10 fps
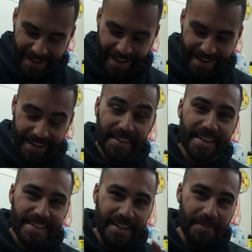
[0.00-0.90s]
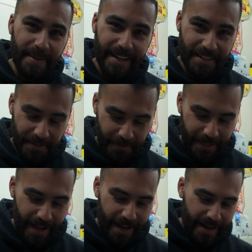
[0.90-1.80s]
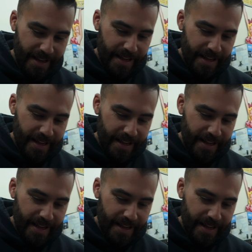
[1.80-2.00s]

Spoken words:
And he did tell me, I just forgot.